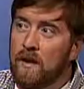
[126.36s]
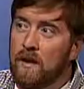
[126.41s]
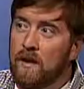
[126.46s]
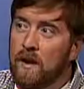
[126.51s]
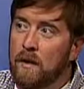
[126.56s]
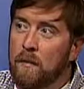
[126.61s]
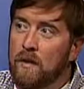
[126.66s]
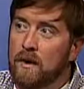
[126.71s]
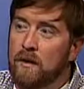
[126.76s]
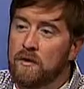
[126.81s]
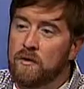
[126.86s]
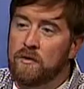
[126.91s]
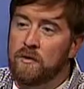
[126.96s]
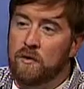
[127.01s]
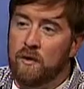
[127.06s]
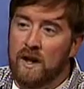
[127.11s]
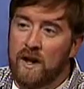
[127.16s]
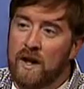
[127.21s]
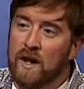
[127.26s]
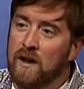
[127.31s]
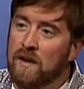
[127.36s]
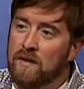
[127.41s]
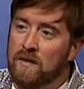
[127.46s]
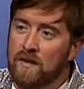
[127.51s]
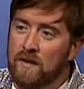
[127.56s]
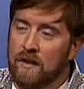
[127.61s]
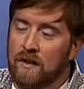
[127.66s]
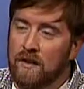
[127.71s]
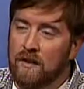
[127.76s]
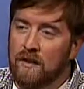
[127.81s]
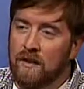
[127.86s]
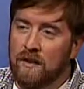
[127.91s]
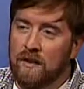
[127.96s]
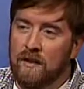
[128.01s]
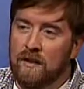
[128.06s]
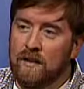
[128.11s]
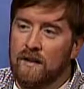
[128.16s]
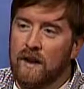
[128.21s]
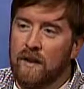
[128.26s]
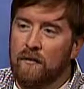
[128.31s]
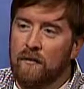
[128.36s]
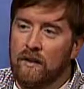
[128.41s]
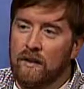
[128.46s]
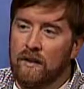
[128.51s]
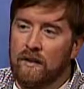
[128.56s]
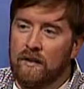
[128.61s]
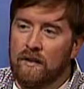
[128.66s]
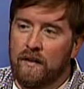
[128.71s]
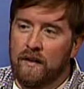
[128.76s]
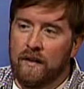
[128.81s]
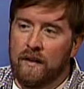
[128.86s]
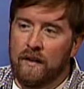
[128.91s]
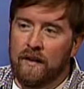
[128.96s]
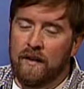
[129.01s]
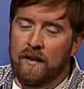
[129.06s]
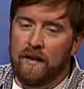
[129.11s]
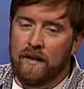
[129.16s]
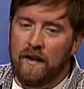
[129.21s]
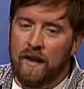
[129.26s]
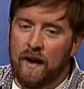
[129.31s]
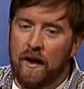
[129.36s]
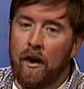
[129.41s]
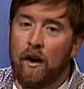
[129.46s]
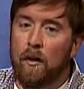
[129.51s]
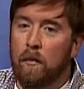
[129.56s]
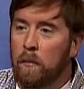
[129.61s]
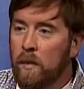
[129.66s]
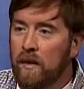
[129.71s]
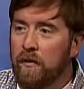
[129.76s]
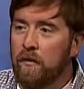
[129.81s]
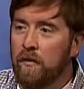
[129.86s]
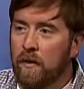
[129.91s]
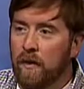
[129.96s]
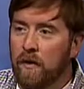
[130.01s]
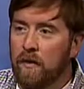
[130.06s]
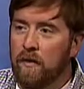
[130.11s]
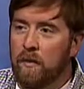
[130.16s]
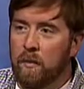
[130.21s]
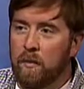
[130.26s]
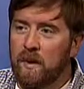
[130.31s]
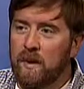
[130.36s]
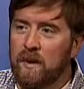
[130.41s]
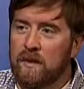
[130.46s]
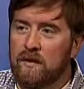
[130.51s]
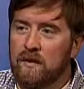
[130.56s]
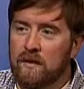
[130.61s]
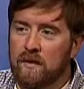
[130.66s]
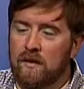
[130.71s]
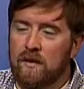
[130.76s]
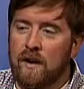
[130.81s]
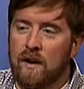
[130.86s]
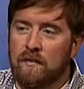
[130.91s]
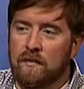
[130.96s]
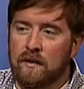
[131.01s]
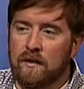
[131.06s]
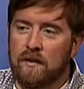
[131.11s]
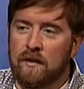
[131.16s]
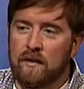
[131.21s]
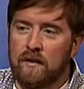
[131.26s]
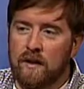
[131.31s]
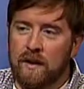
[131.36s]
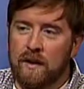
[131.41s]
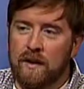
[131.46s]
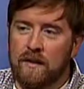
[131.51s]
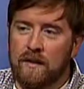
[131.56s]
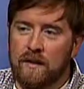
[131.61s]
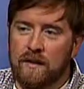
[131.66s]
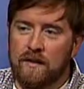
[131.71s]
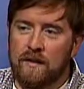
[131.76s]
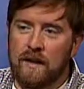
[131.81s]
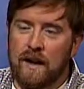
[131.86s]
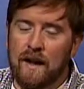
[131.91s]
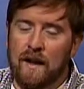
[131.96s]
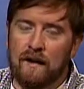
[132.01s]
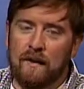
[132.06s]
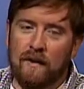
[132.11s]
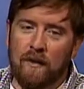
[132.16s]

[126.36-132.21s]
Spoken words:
company called Stranahan started in Denver, and they are by far the biggest craft distillery in the state.